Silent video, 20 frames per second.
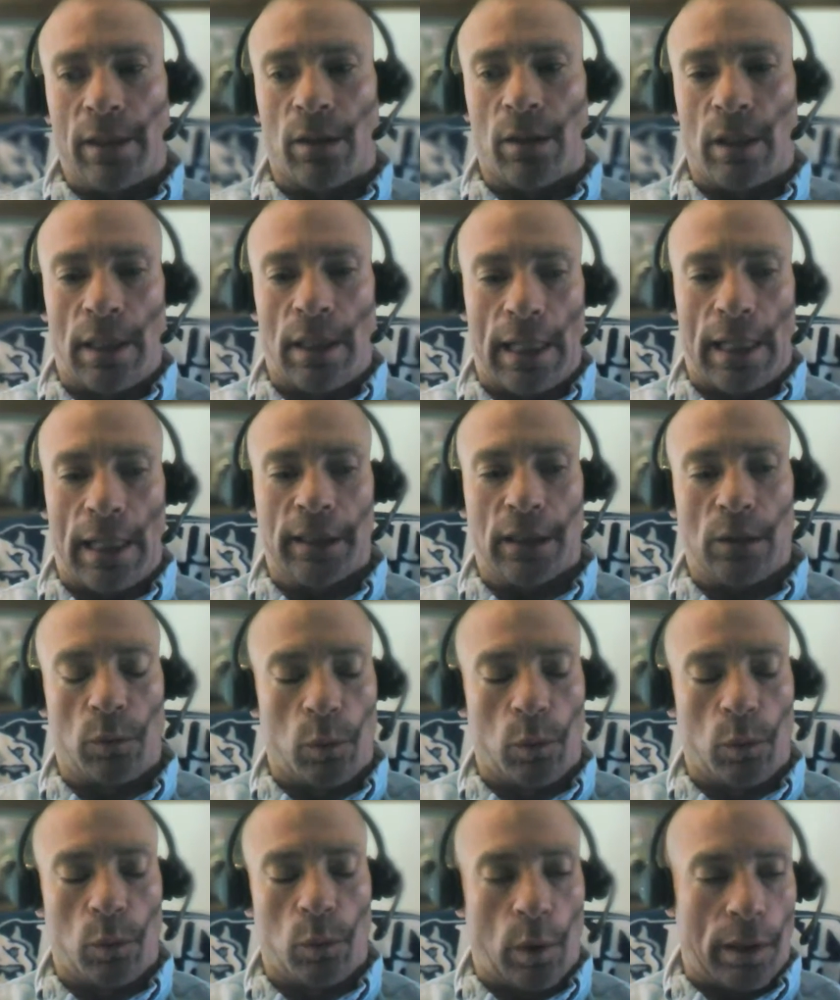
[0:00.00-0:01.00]
actually
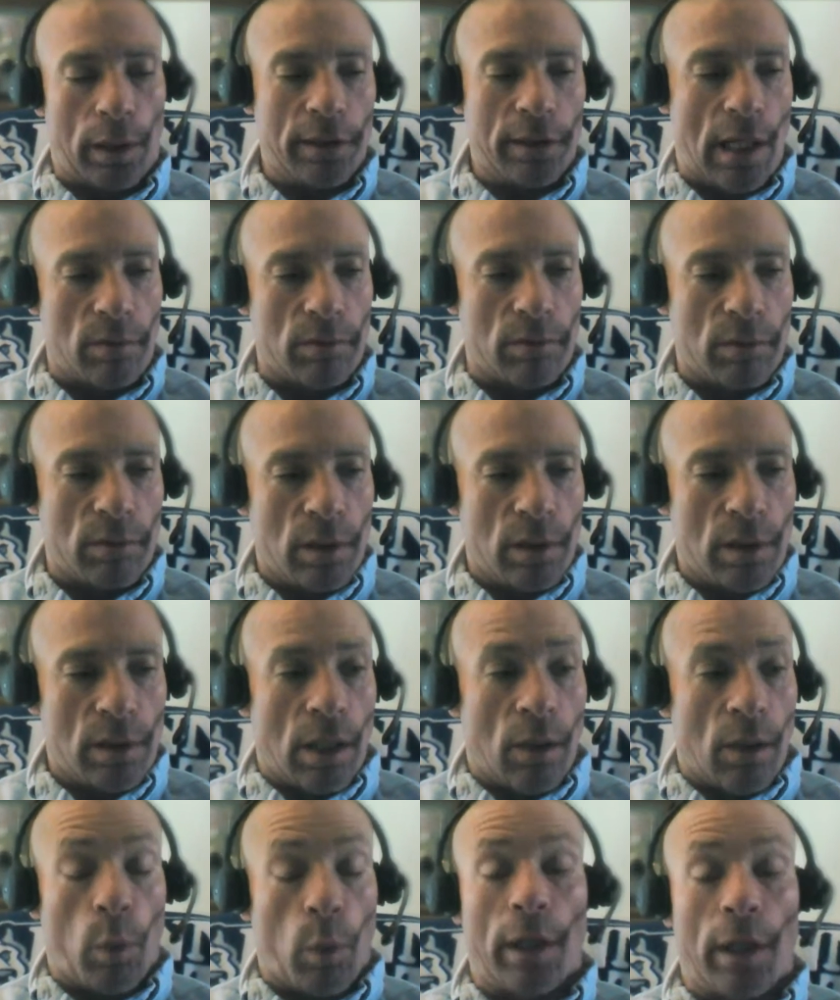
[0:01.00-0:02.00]
works out it
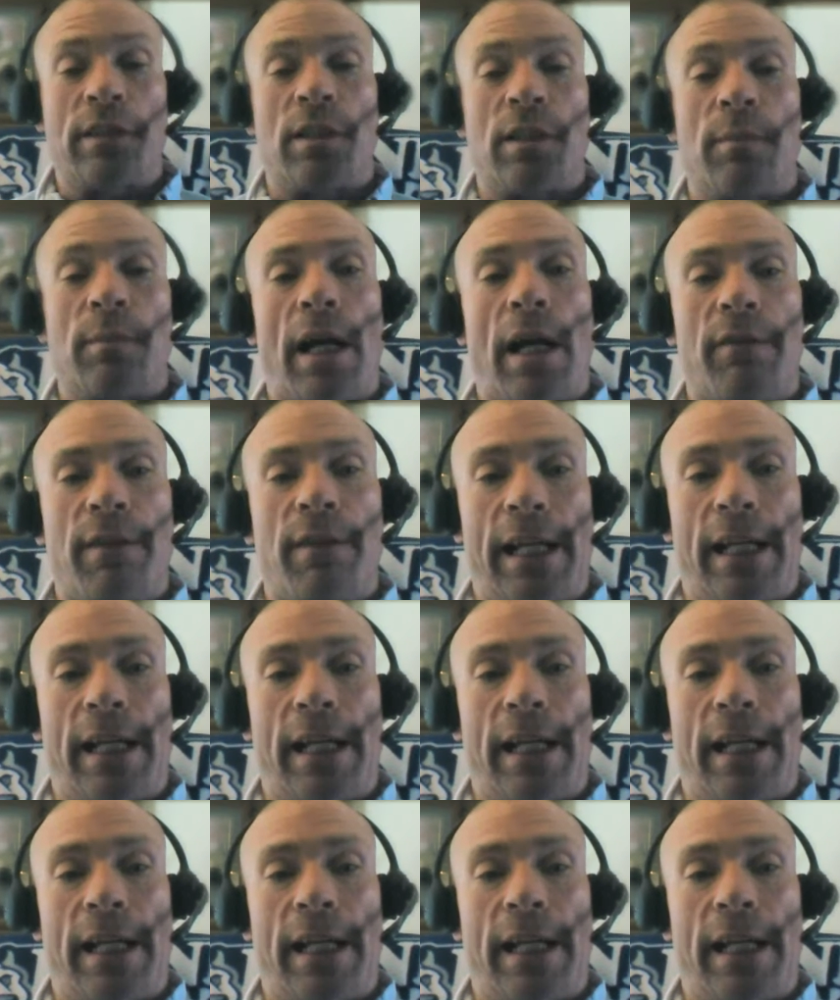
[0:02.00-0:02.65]
works to my advantage.